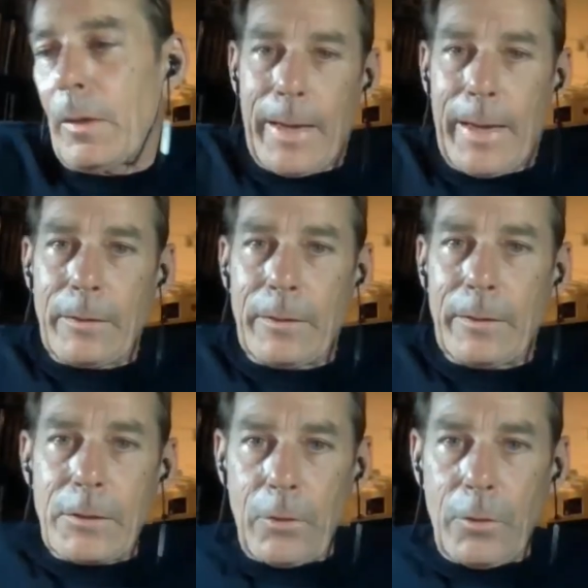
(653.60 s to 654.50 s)

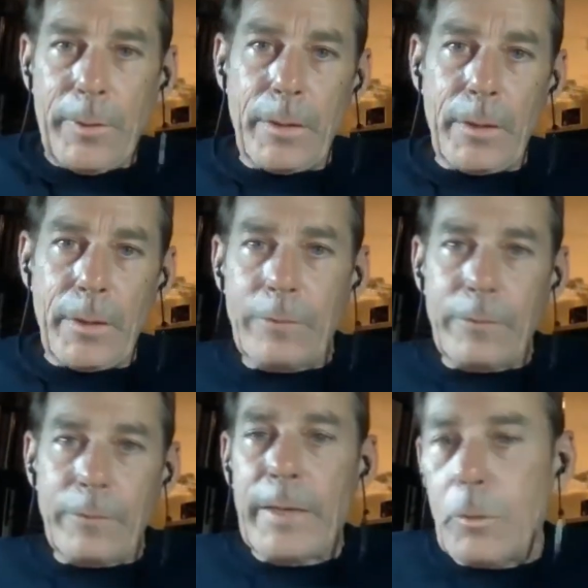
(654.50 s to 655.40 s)
endless looping of
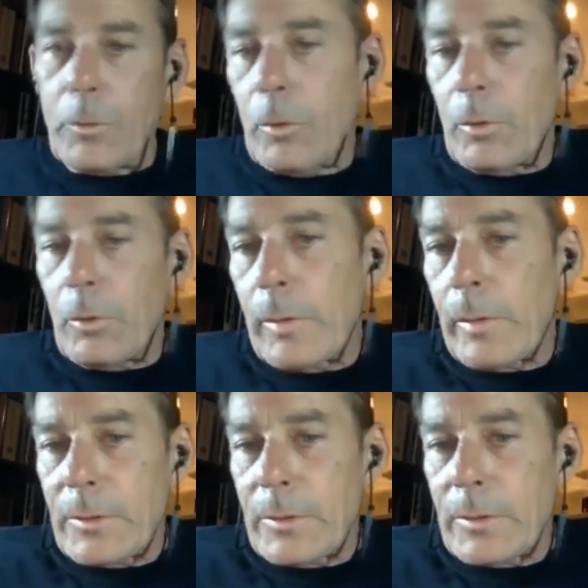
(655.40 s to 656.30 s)
savior
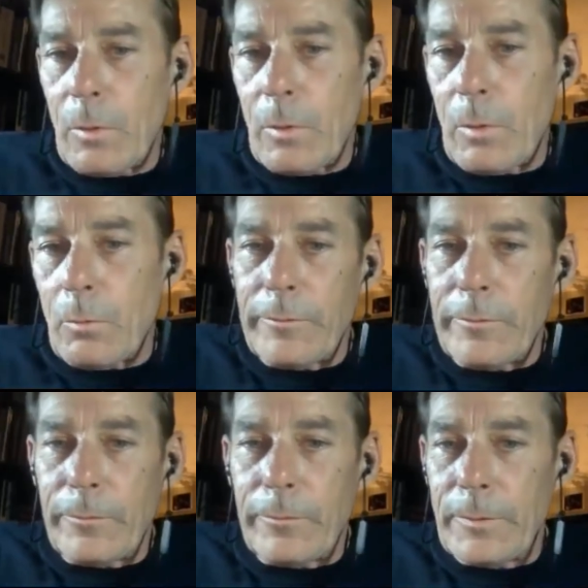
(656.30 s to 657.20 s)
programs is what
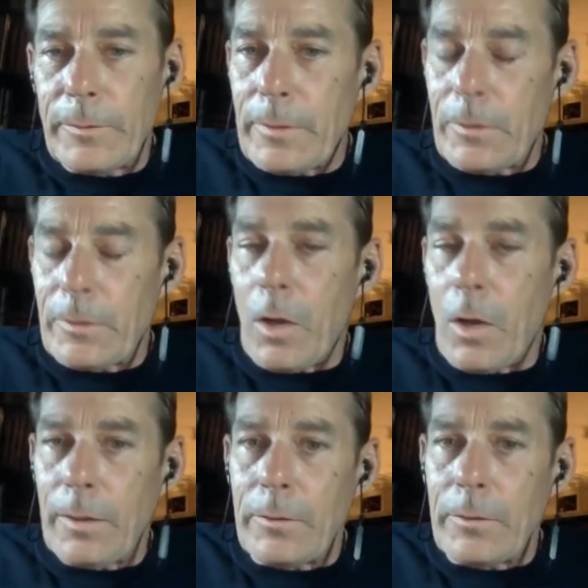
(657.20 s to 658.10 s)
we've tended to call
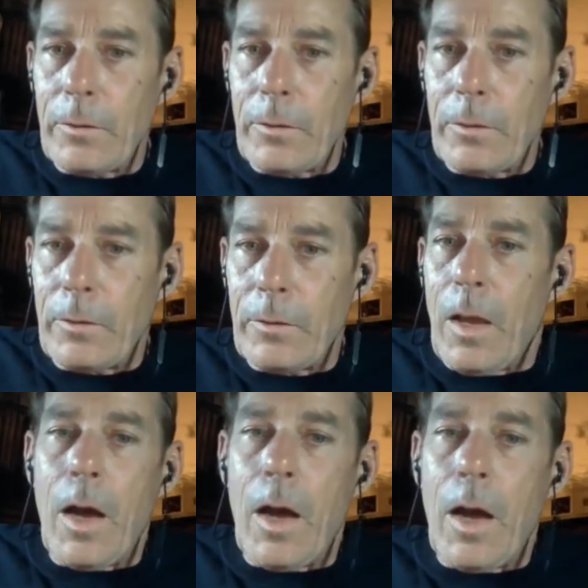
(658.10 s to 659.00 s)
it.
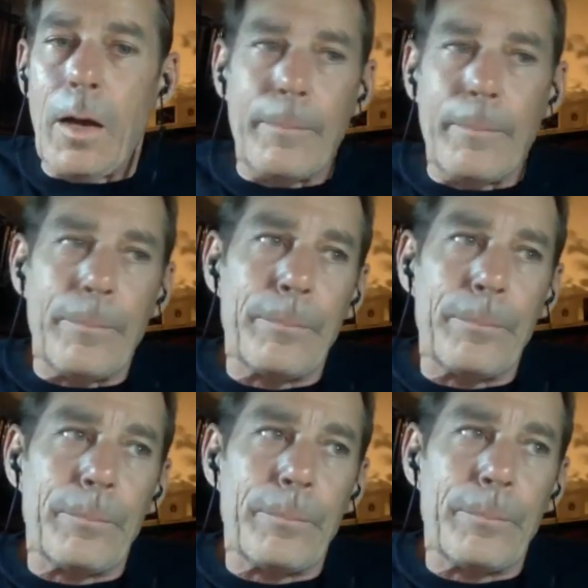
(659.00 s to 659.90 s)
Um,
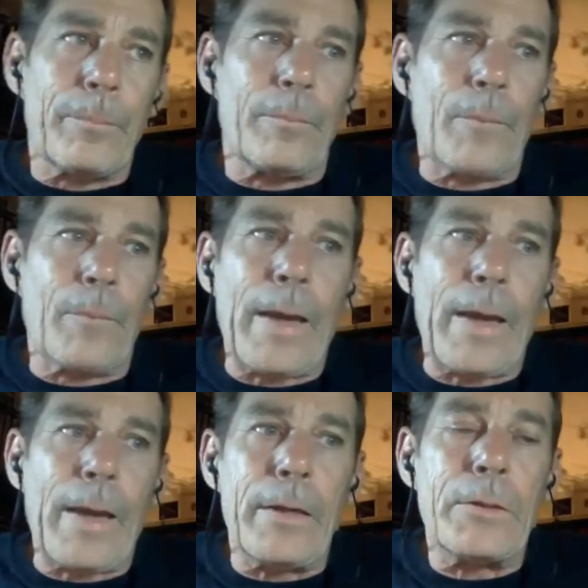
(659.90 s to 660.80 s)

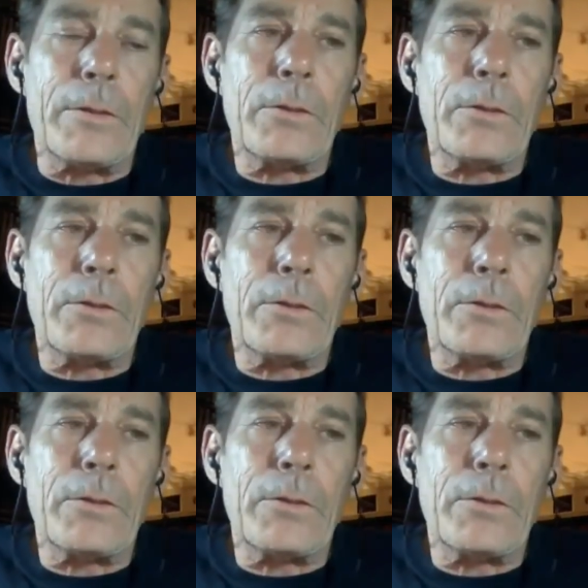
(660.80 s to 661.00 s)
and